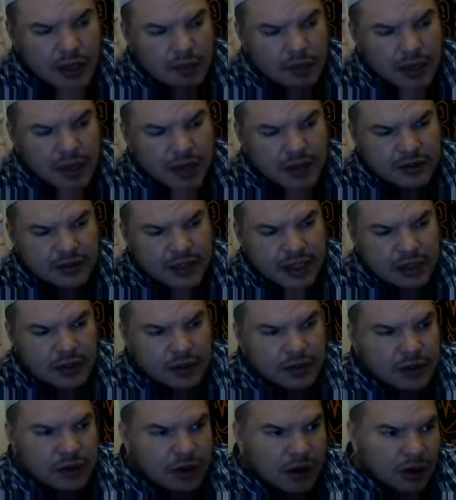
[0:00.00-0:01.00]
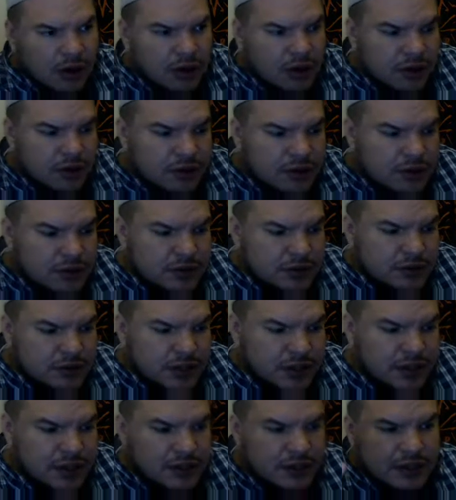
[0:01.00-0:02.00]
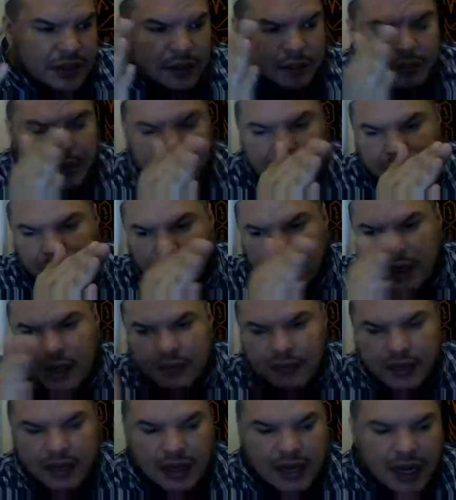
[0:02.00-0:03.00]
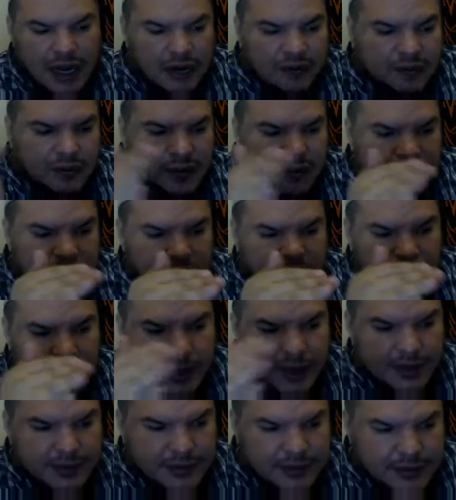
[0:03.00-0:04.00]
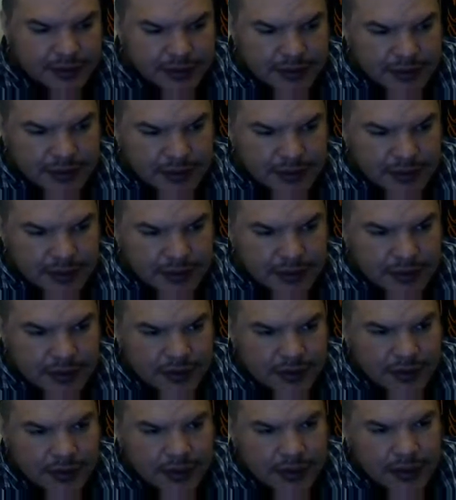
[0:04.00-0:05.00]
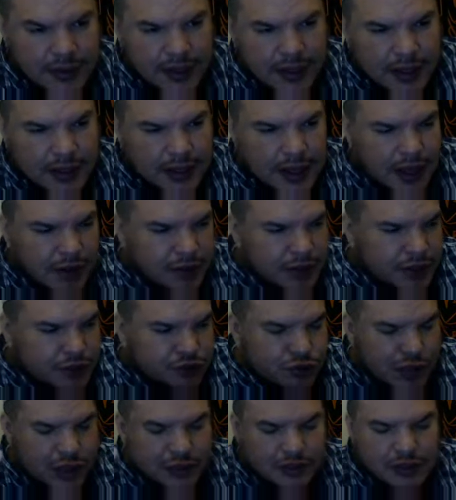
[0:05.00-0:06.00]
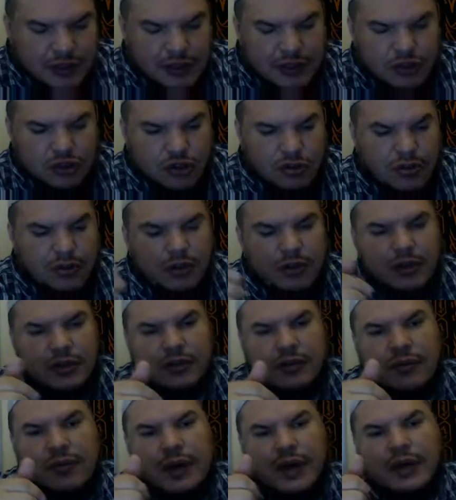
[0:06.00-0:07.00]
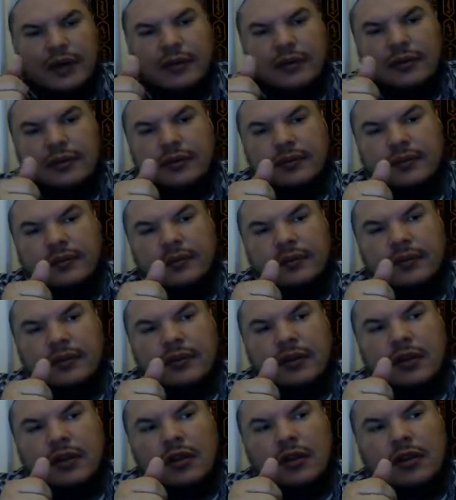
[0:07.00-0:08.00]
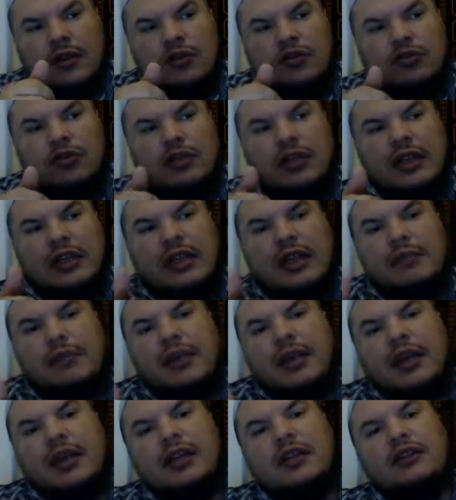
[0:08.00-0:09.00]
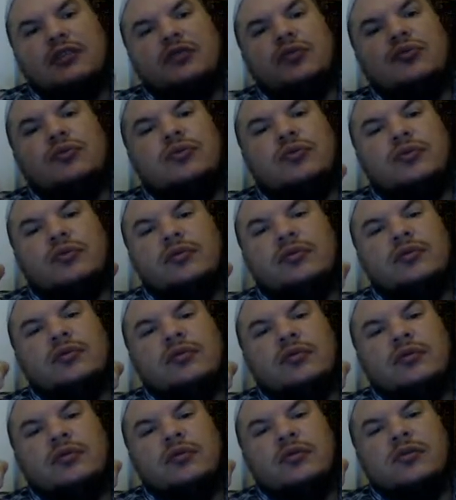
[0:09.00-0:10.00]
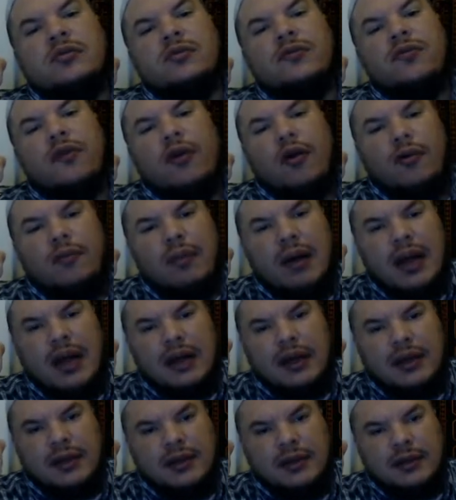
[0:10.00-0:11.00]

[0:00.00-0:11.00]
because they are seeing that people live in a lot of different ways, and now they're trying to determine what's right. So then they begin to fall back